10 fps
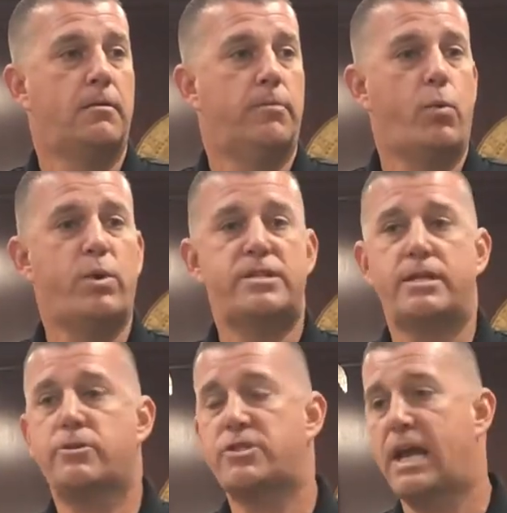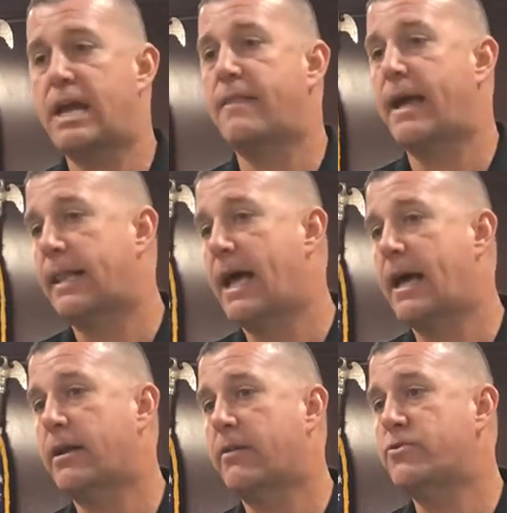But we still stand that
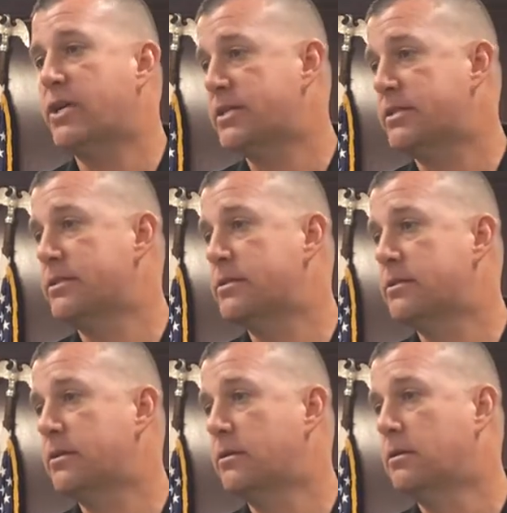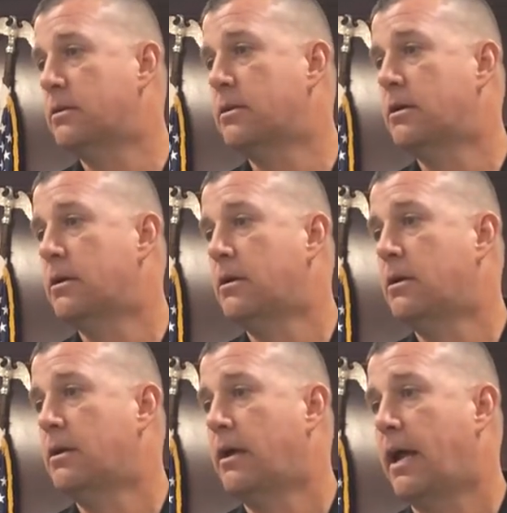line of justice,
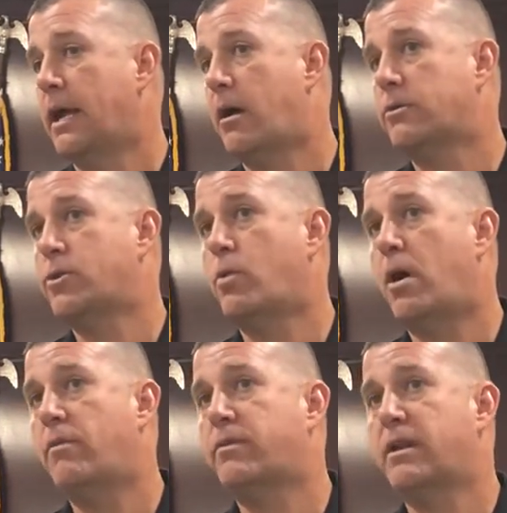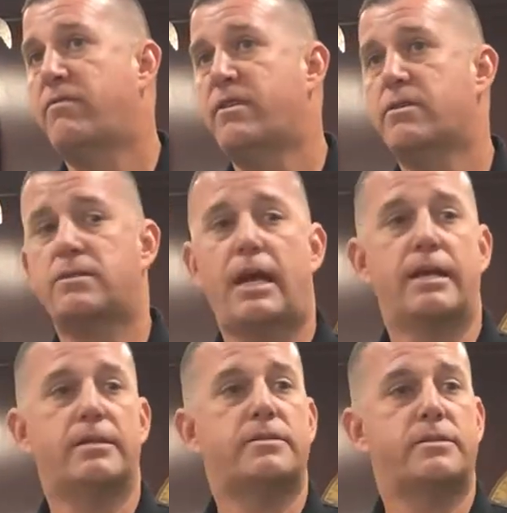and all too often it feels like
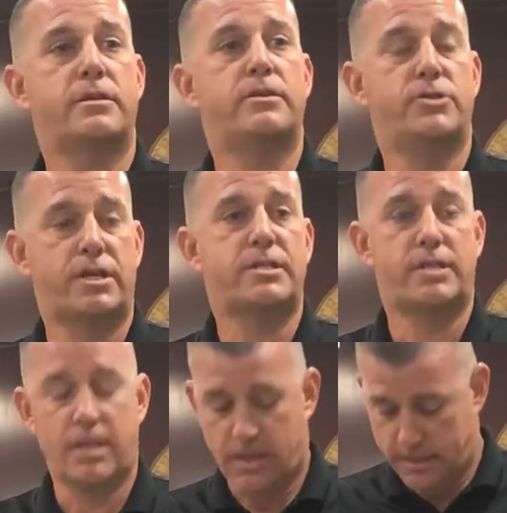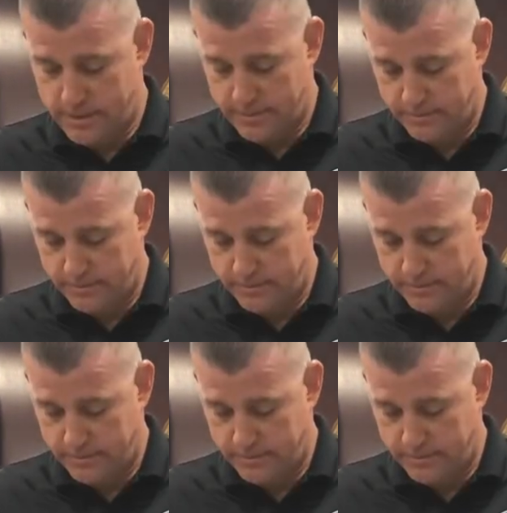it's just us.